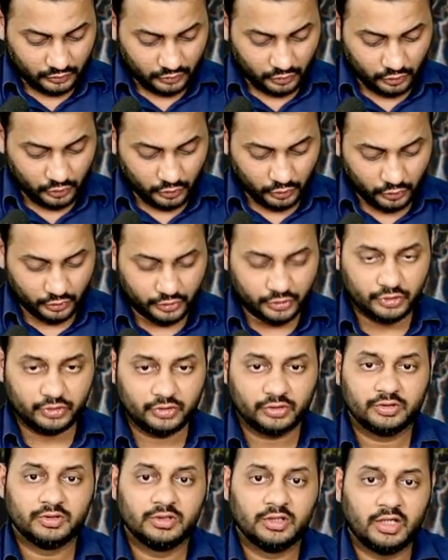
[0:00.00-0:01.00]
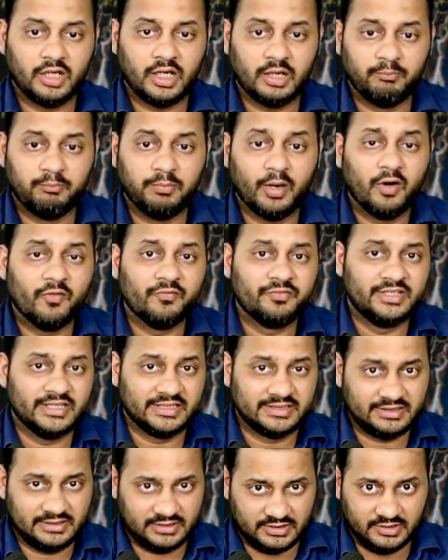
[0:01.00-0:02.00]
goes above
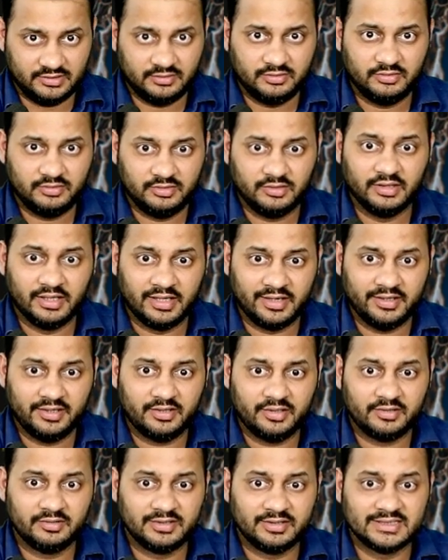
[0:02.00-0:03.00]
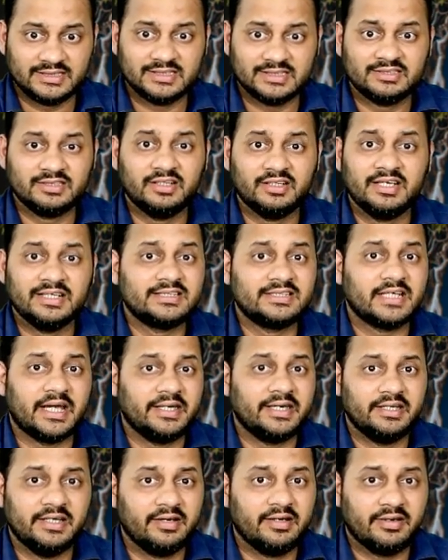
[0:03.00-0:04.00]
this rate, this is the
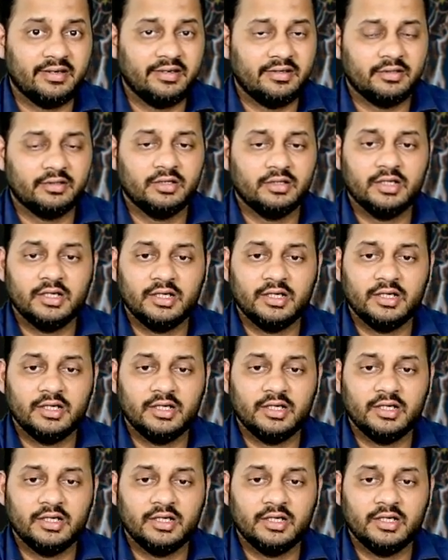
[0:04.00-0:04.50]
decided rate.